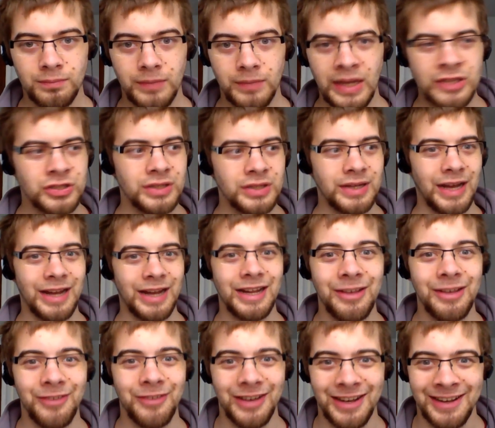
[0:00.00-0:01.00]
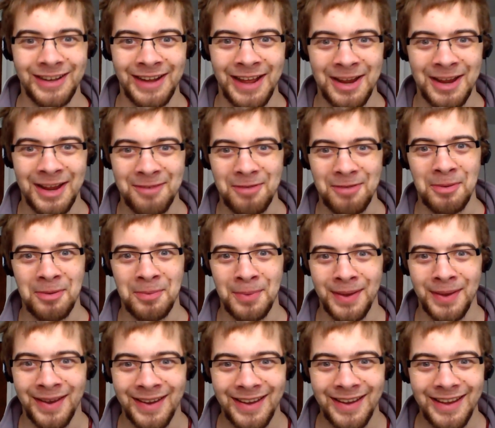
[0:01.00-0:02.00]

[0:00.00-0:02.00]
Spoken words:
Actually, not even a day, probably.